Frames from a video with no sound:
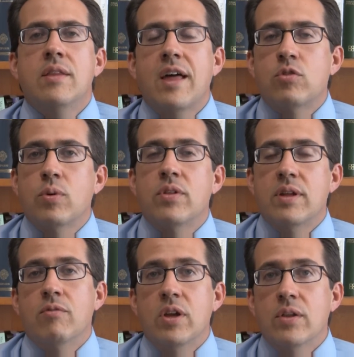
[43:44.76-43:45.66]
That's where
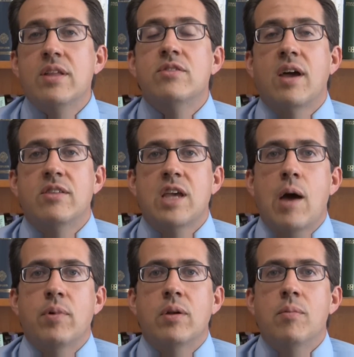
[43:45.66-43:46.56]
the real insights
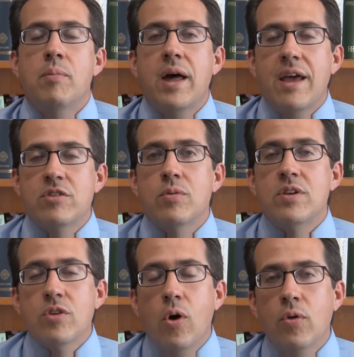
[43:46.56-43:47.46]
happen. But as a
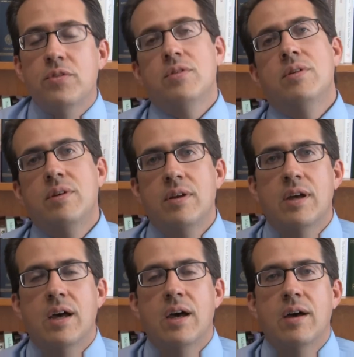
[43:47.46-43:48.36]
result,
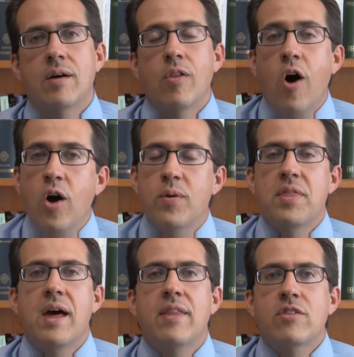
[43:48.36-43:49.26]
uh, along
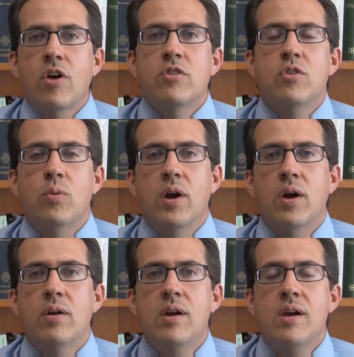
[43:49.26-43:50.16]
with that, that's also
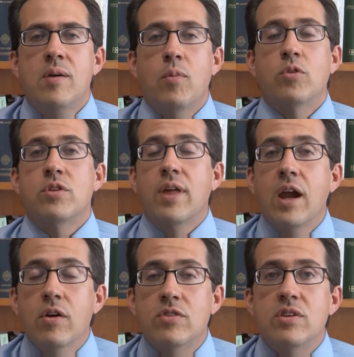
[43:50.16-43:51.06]
where most of the
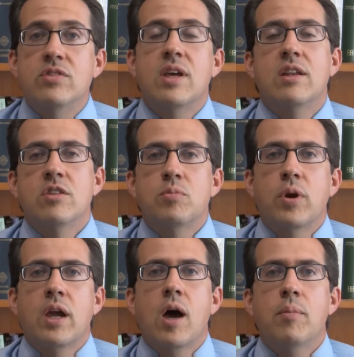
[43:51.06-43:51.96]
heresies tend to
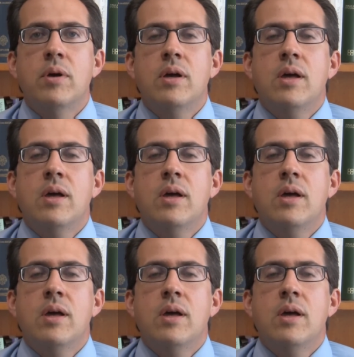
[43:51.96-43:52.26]
spring up.